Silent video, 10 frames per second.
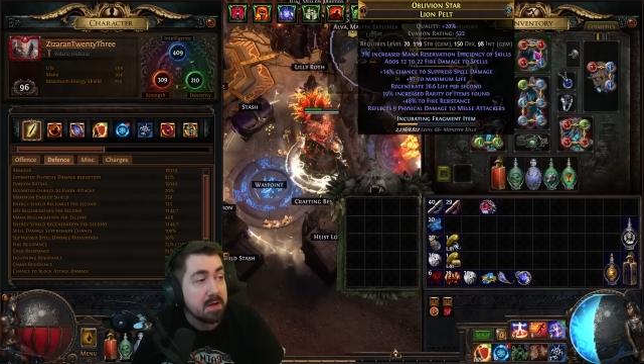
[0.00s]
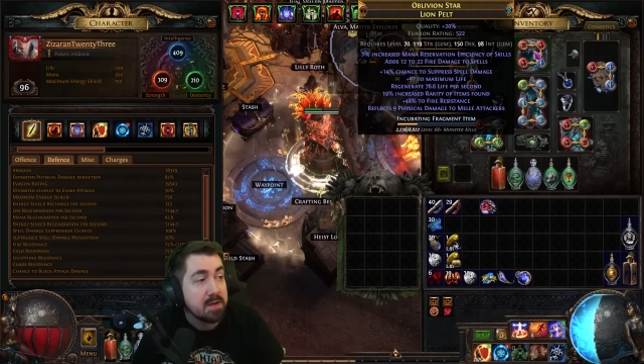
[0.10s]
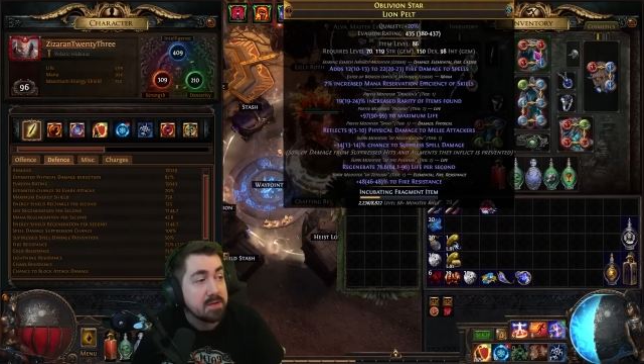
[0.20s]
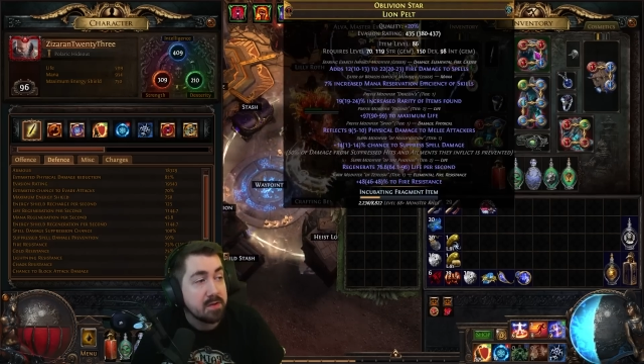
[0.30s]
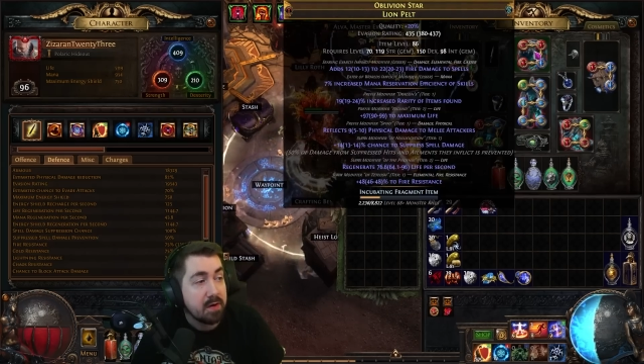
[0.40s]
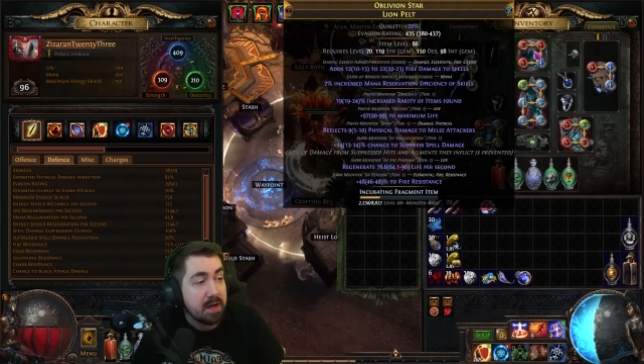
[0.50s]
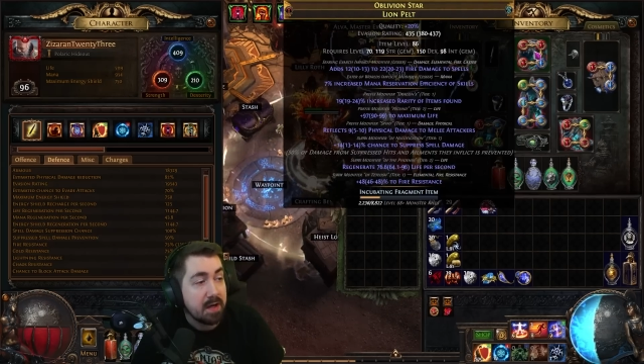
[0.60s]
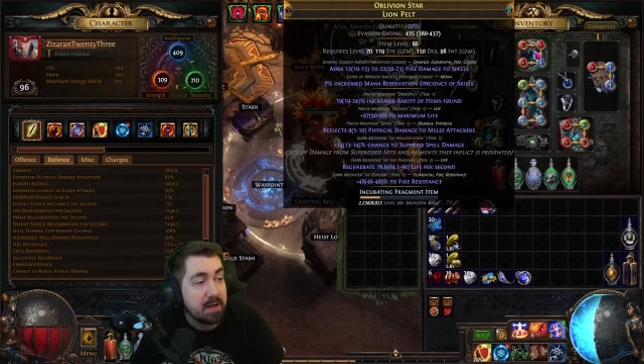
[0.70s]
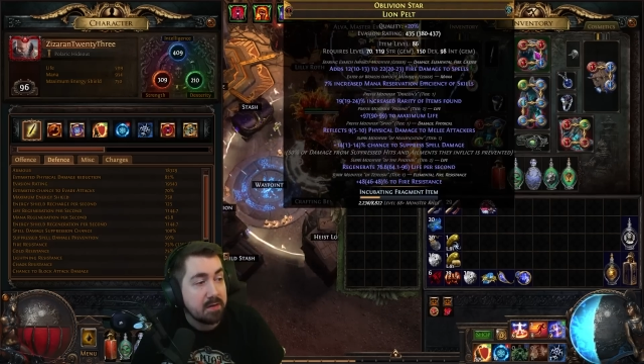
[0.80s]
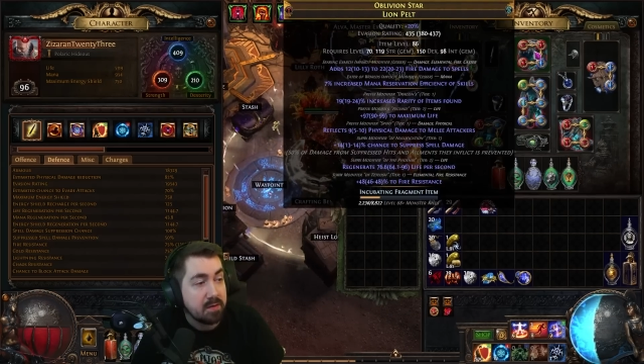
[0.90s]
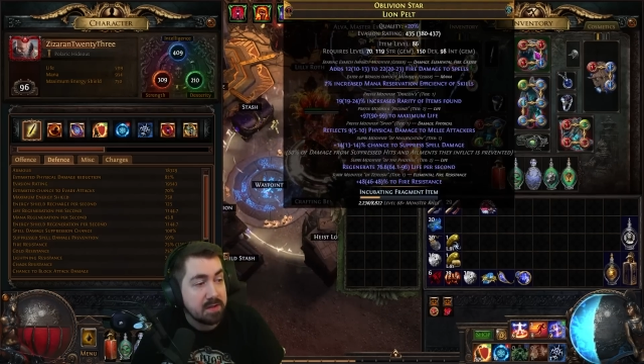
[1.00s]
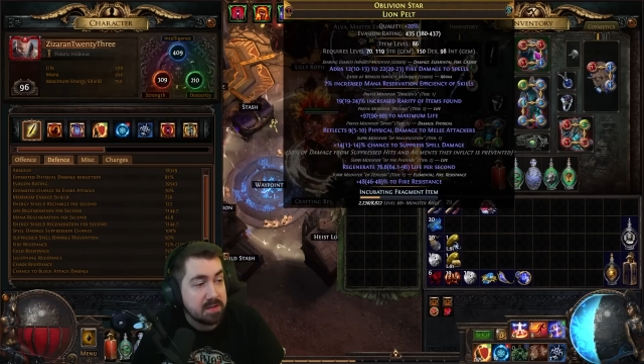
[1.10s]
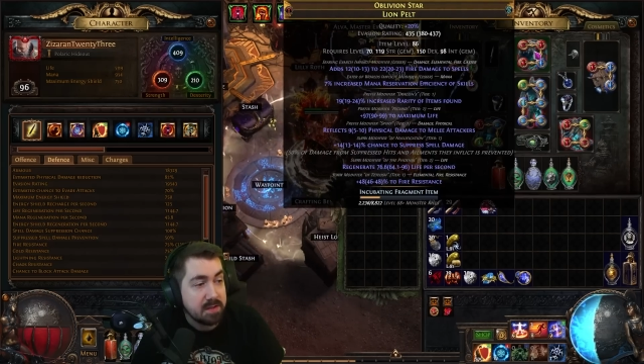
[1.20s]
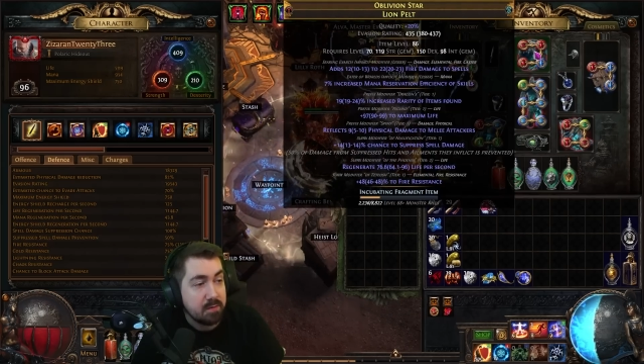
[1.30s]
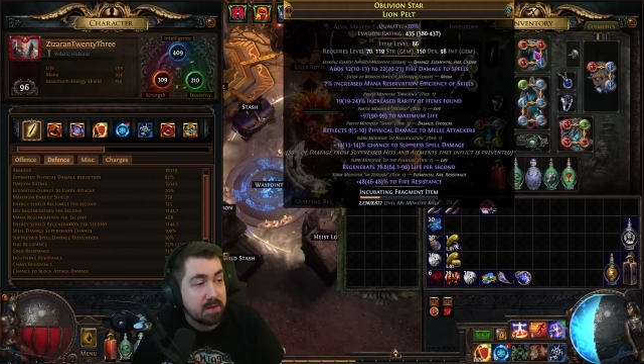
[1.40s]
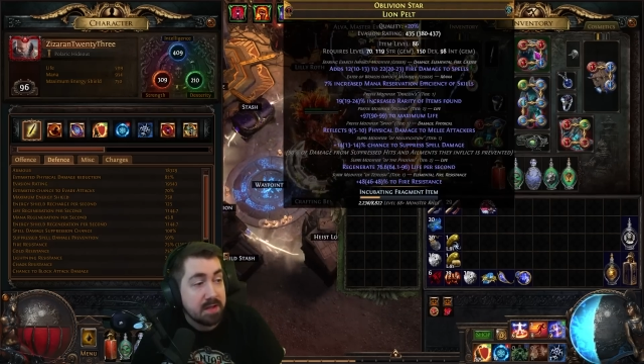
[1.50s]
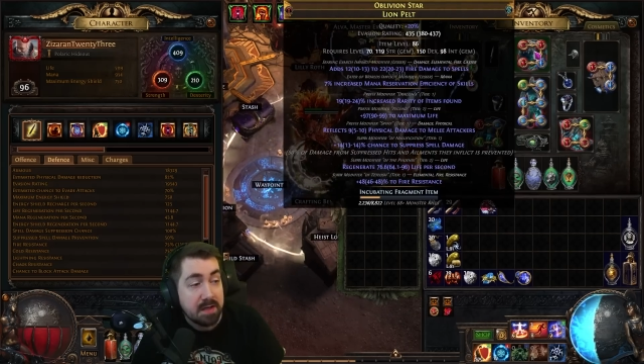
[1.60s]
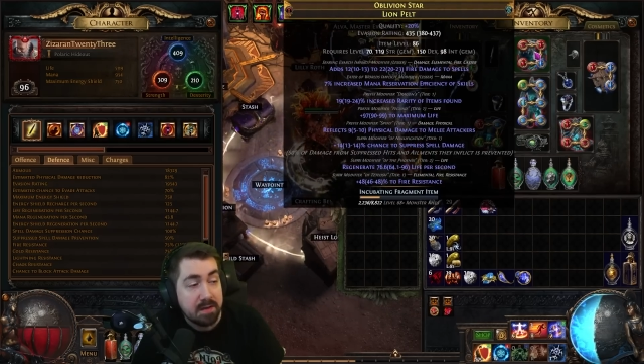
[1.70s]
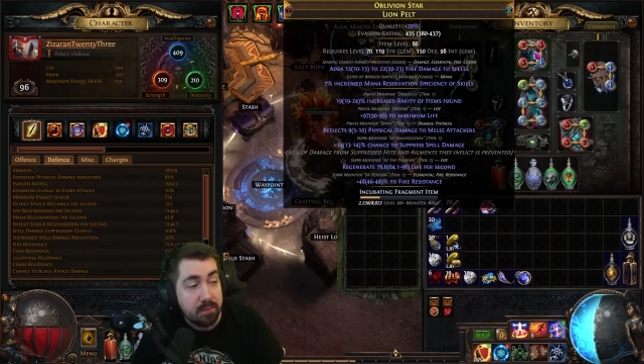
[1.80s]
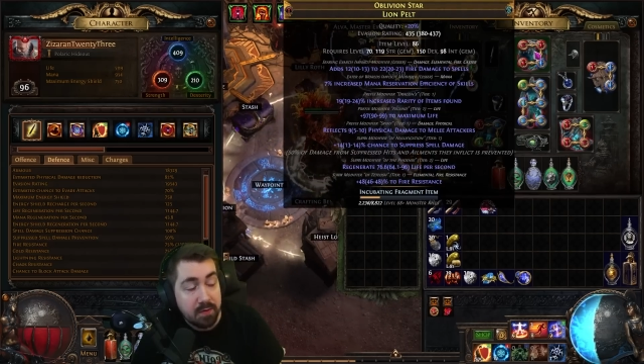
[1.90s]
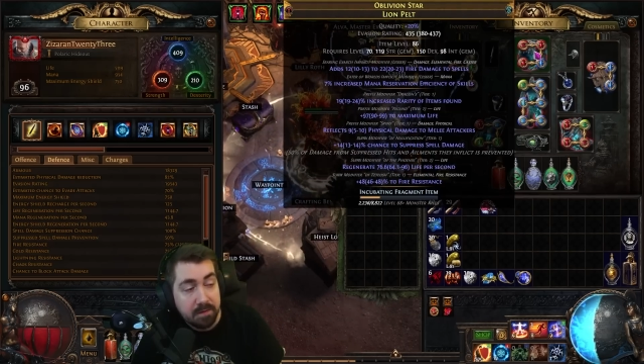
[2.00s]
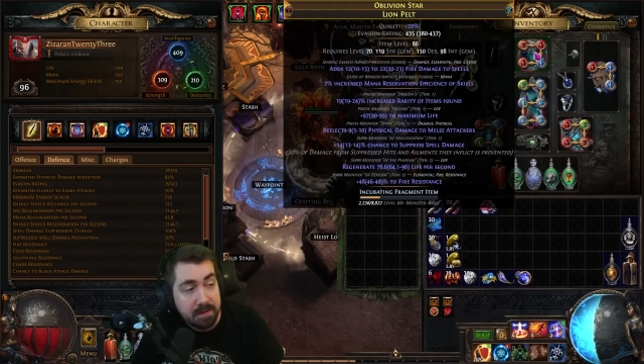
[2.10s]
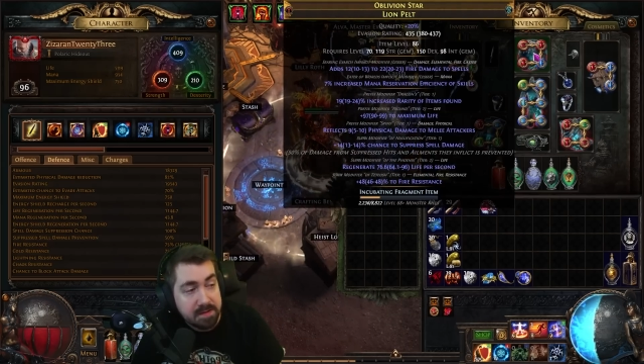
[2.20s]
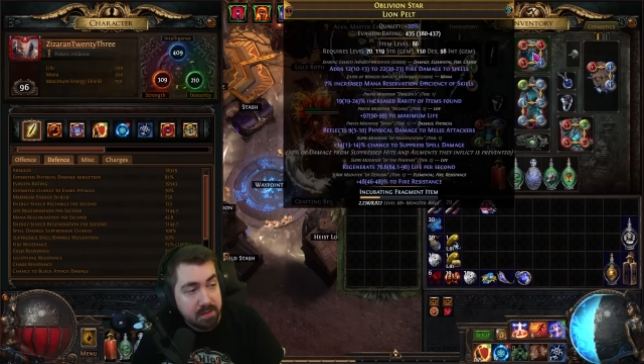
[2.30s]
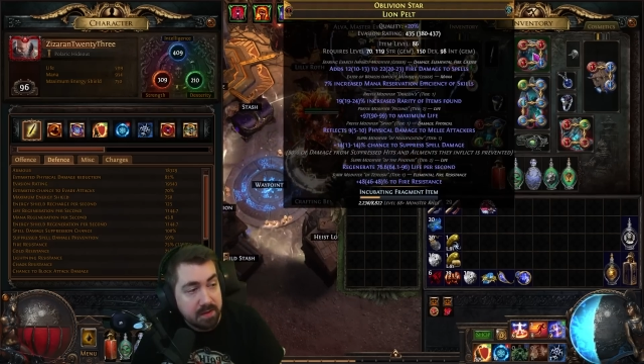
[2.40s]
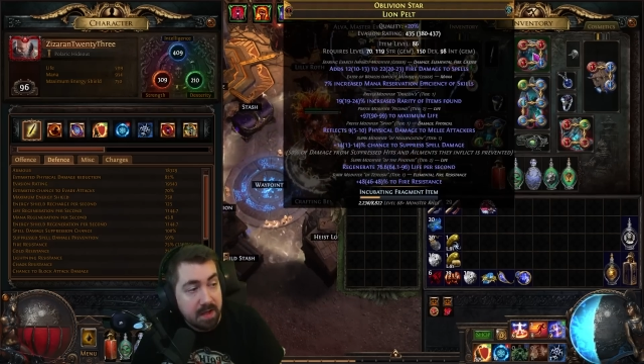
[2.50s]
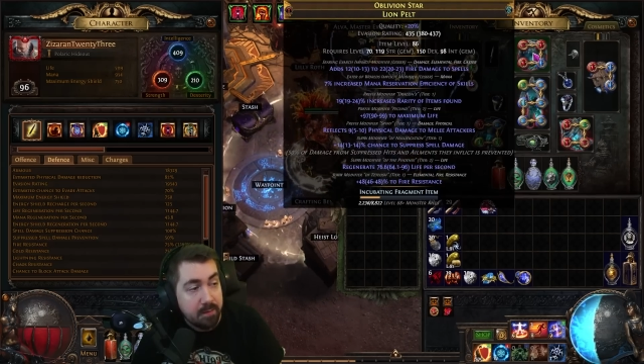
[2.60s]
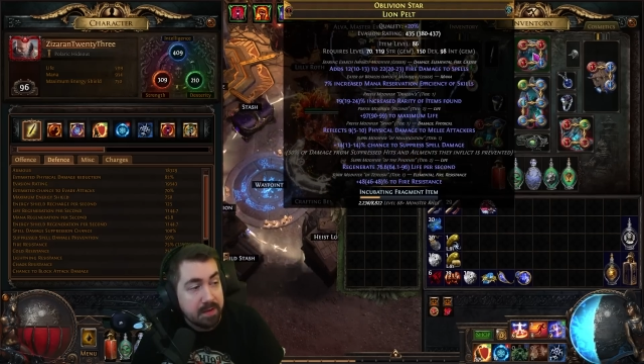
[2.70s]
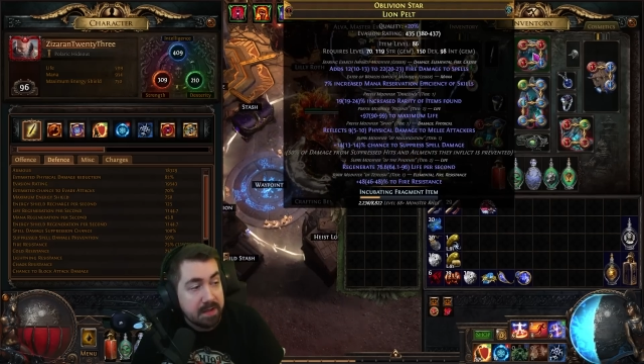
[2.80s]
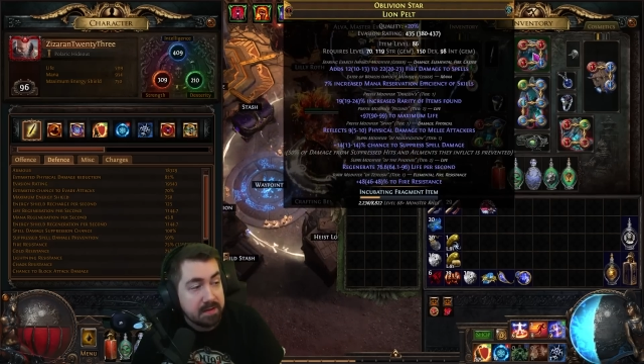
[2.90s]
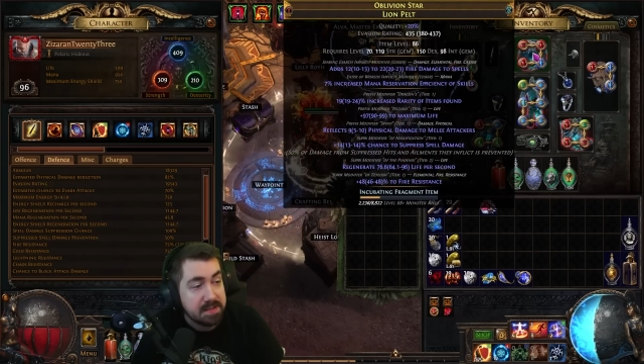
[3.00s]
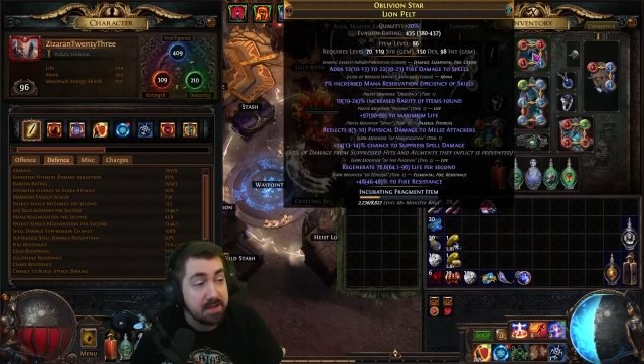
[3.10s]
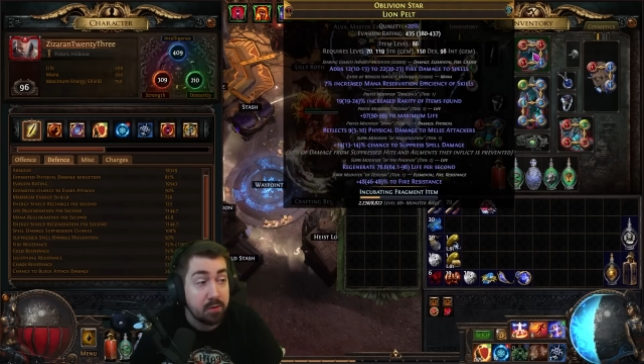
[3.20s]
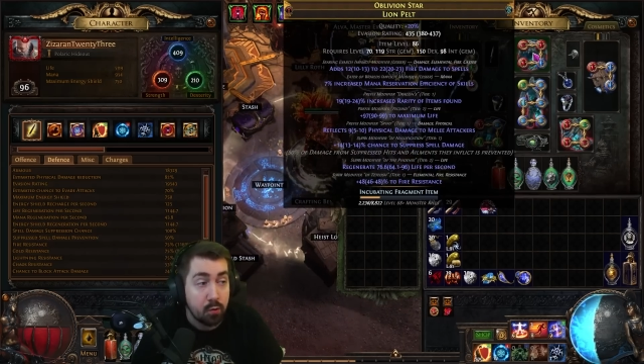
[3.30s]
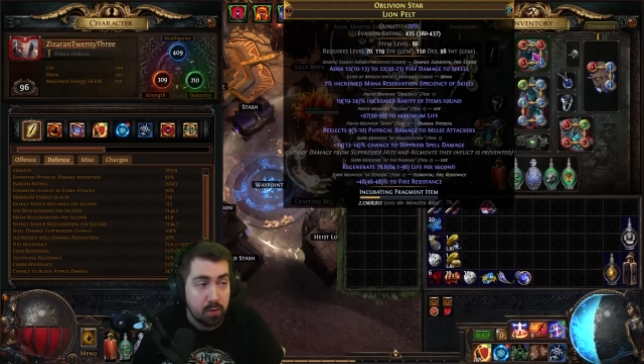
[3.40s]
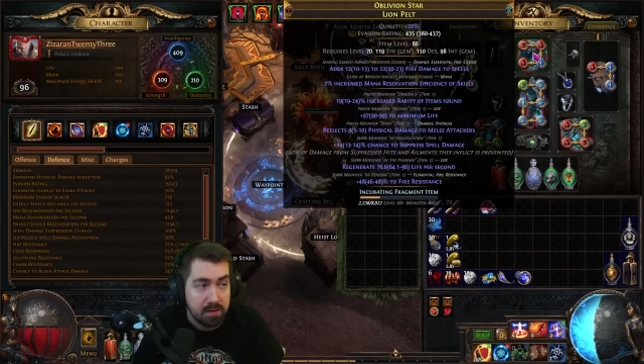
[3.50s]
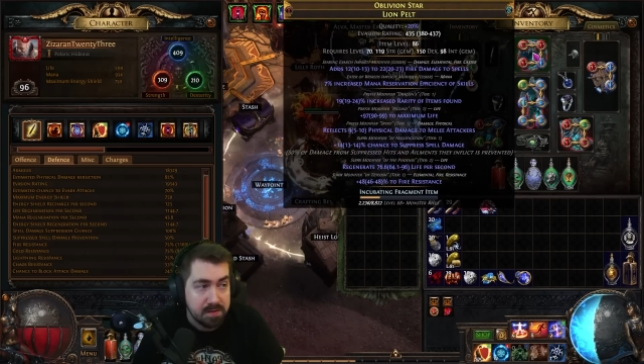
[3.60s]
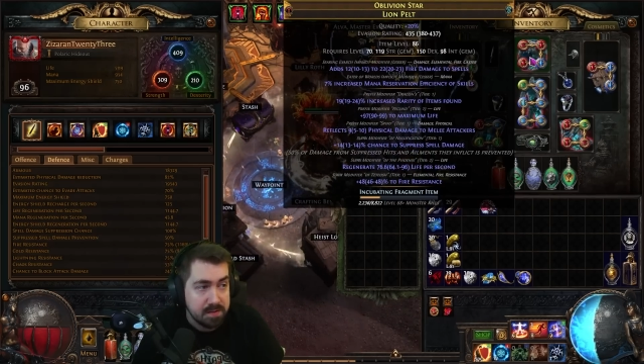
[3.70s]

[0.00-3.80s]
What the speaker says: So I do initially want that at the prefix on the helmet here instead of thorns.